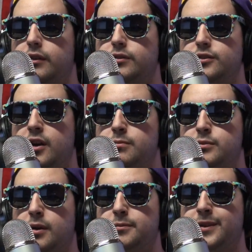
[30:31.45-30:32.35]
Dum
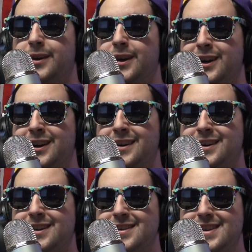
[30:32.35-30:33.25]
dum dum.
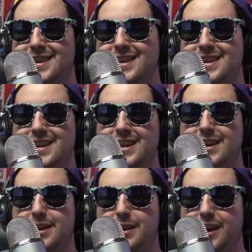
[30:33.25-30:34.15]

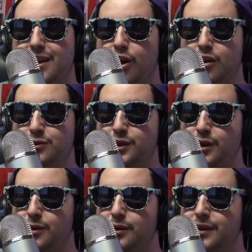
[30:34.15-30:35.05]
And
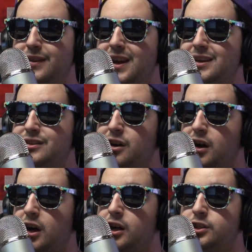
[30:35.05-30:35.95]
also in that
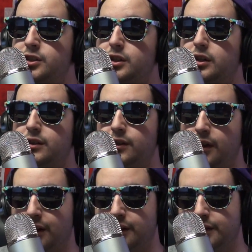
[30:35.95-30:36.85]
Dodge
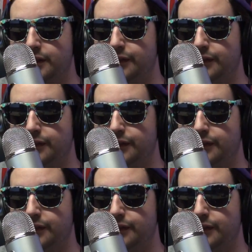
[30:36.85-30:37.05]
Dart,